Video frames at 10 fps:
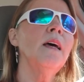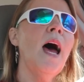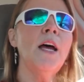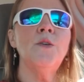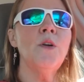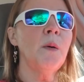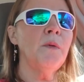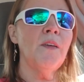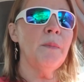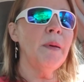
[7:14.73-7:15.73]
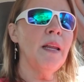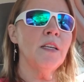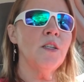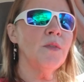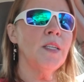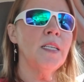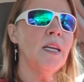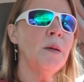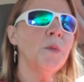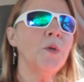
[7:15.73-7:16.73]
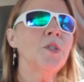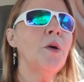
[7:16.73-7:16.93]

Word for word: I do not provide mailing services anymore,